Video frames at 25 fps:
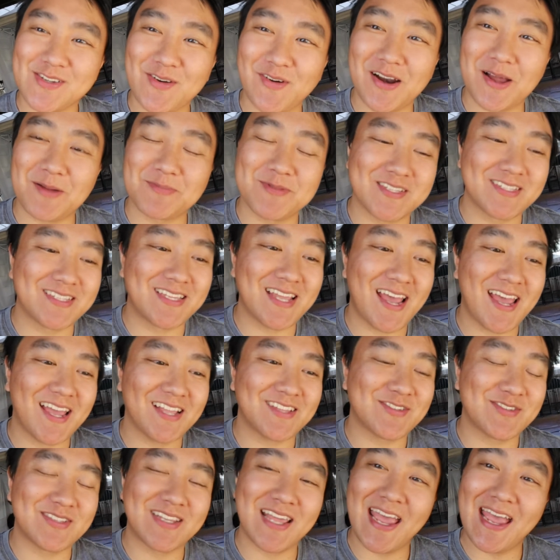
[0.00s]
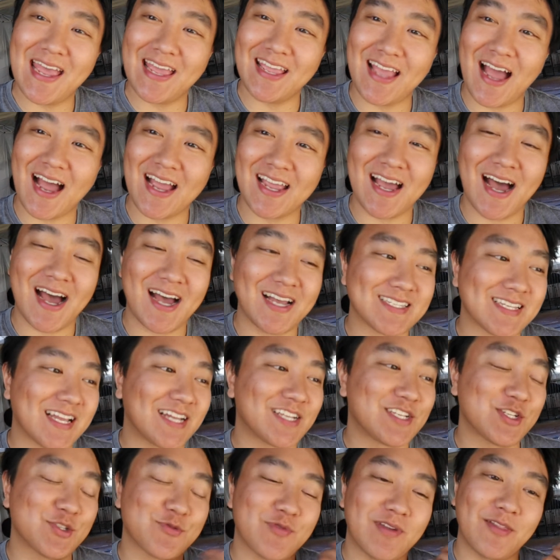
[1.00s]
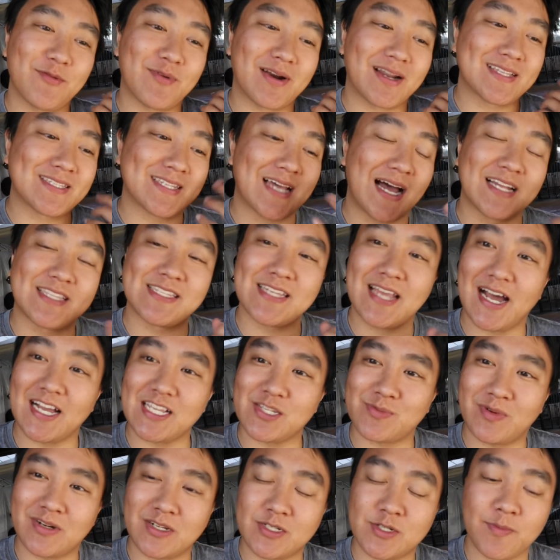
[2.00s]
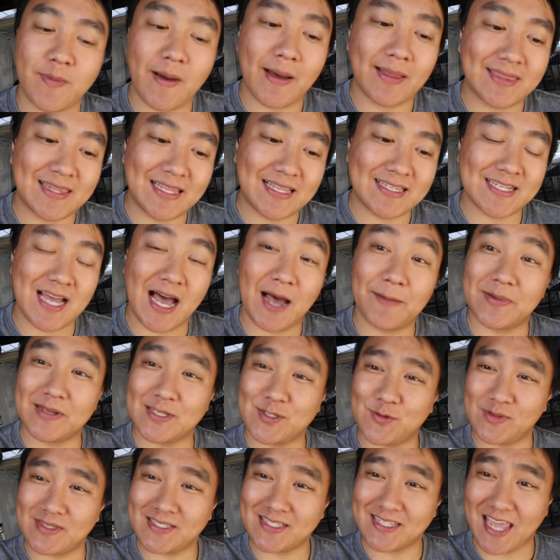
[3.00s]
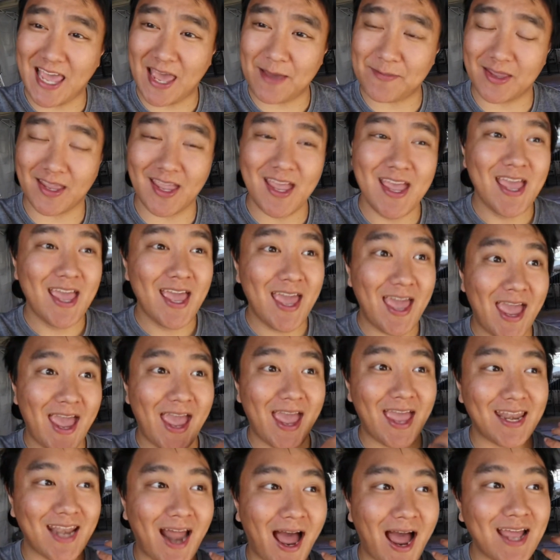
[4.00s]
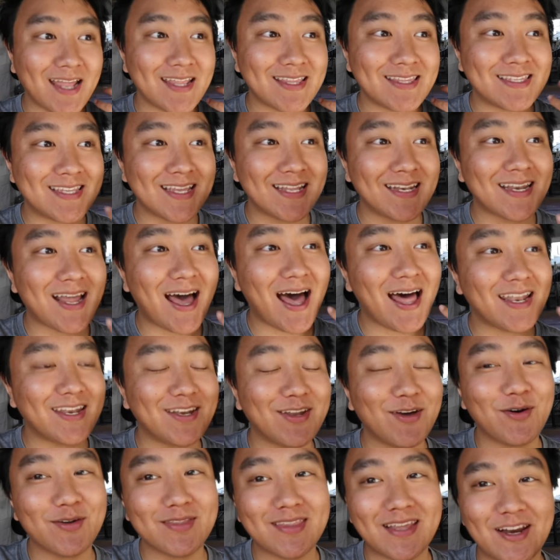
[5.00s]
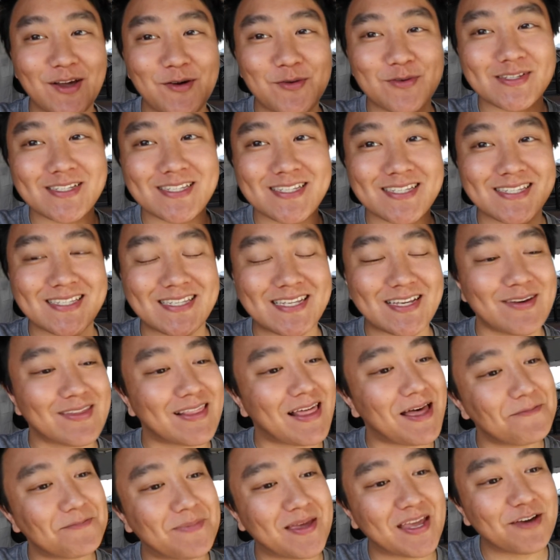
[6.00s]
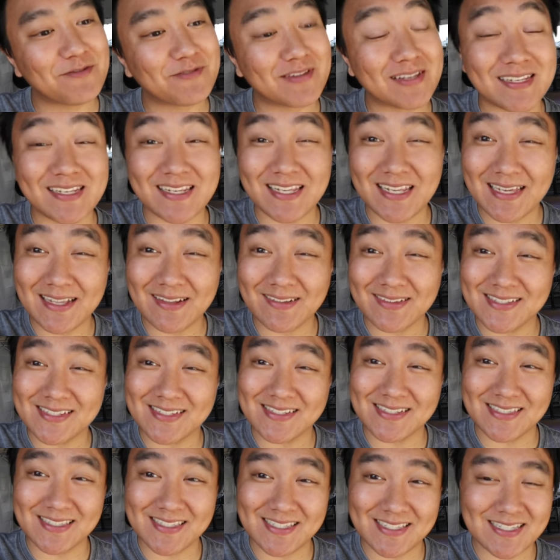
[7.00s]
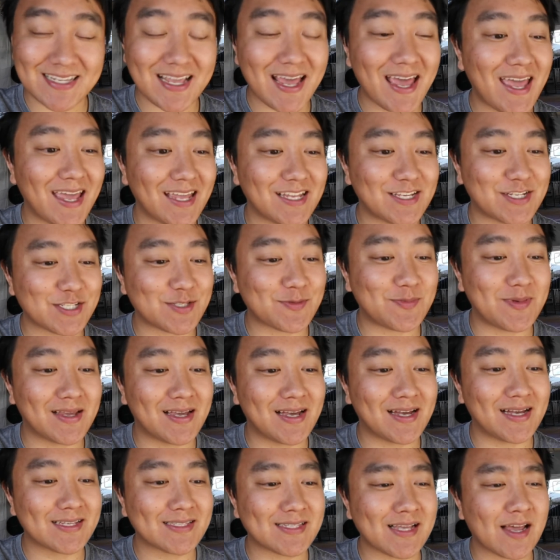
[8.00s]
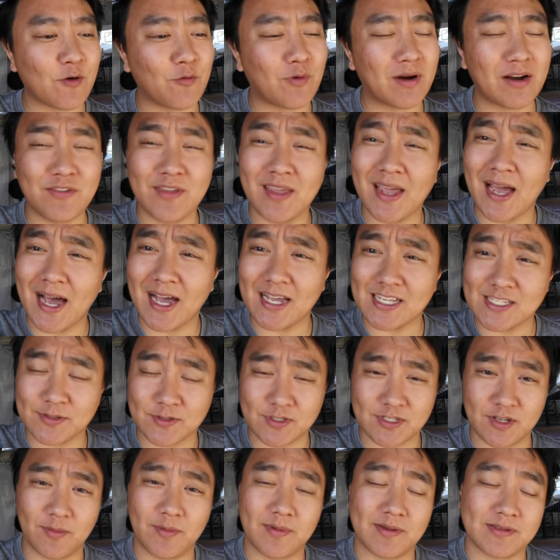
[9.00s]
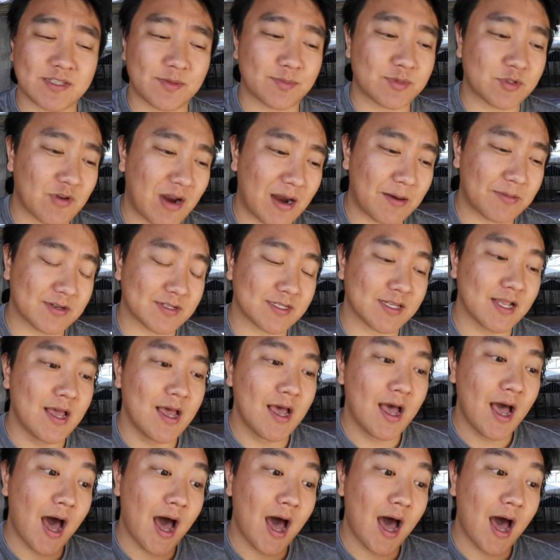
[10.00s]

going up today? I just really want to talk to you guys pretty much about the topics with scamming. And I did not know that it was still that big of a deal today, just because one of you guys, some of my subscribers,